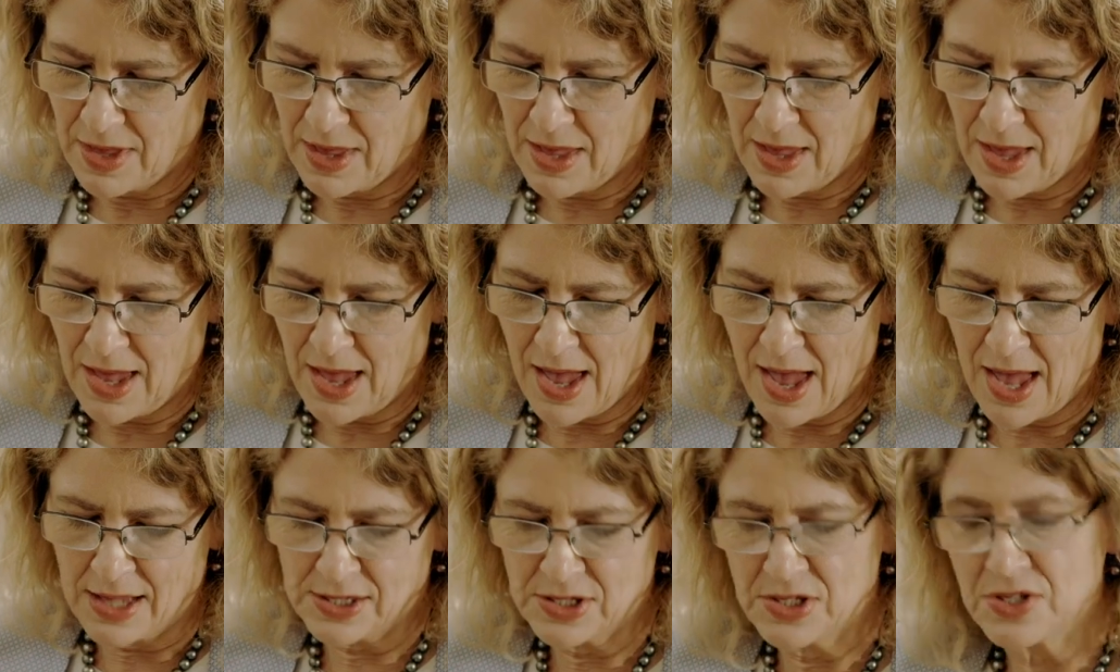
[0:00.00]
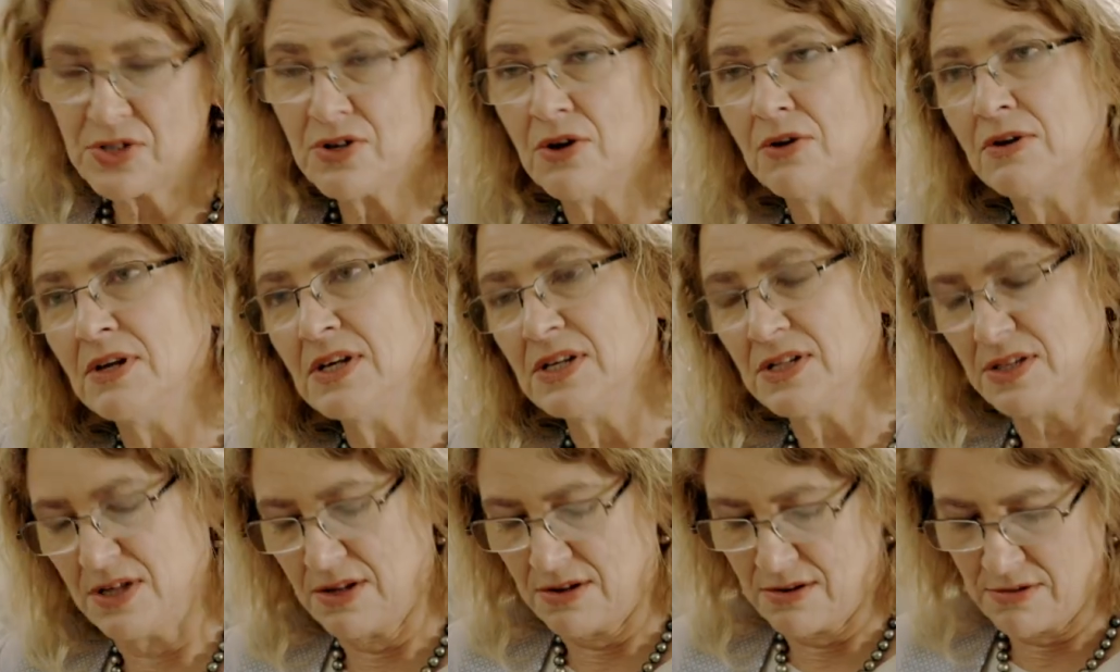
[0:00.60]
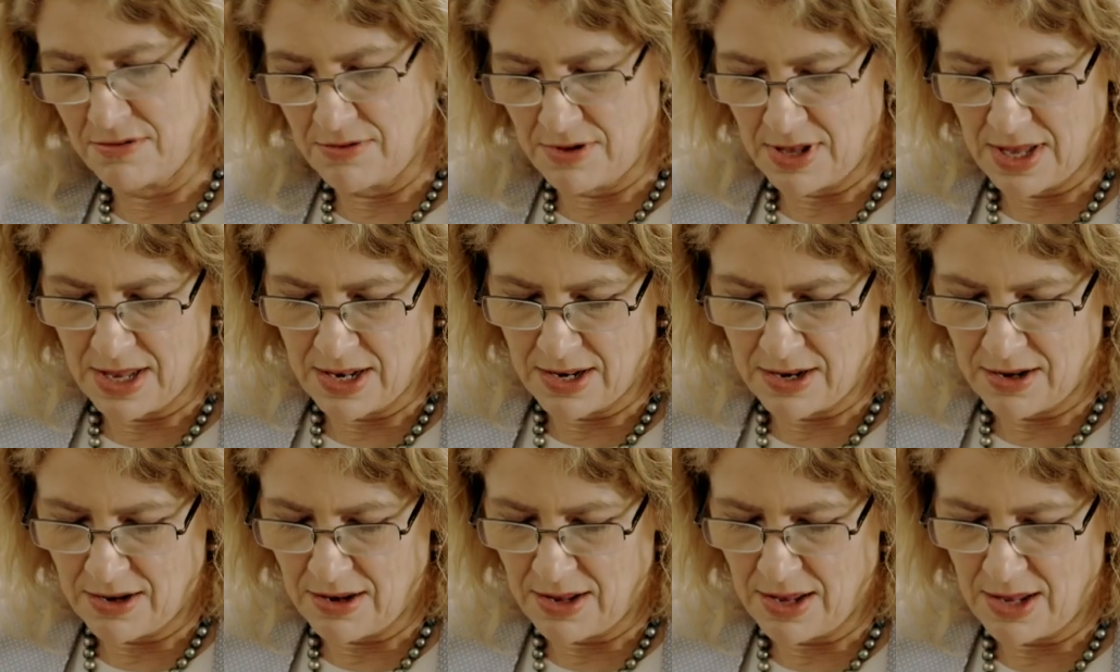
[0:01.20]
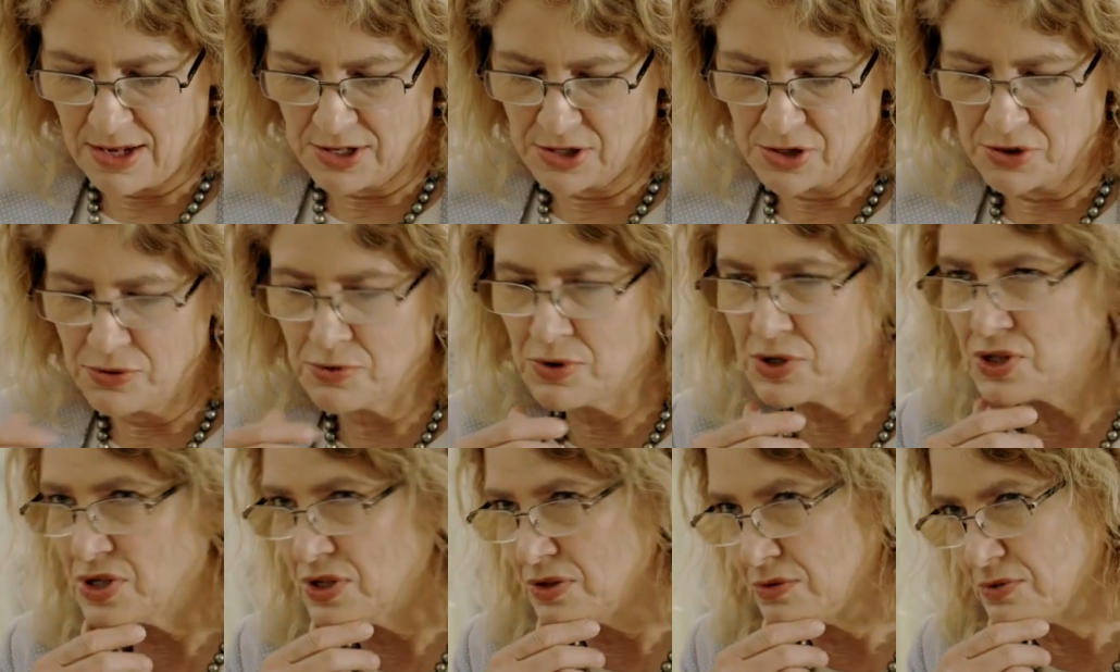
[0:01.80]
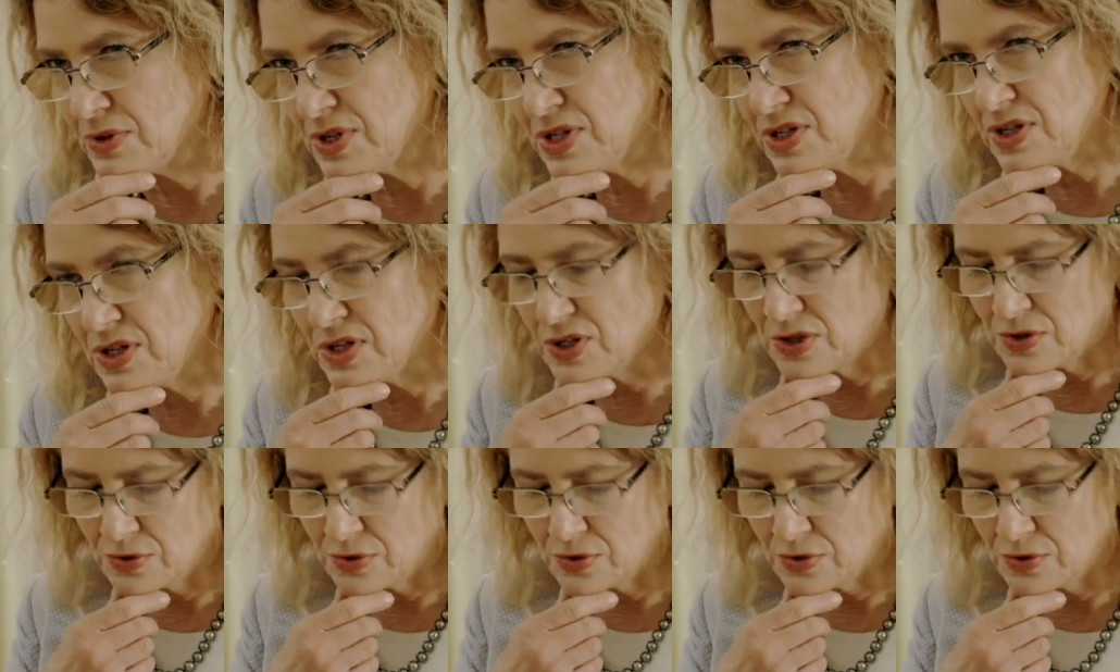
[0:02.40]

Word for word: uh, and studies in, in, in Jewish and Christian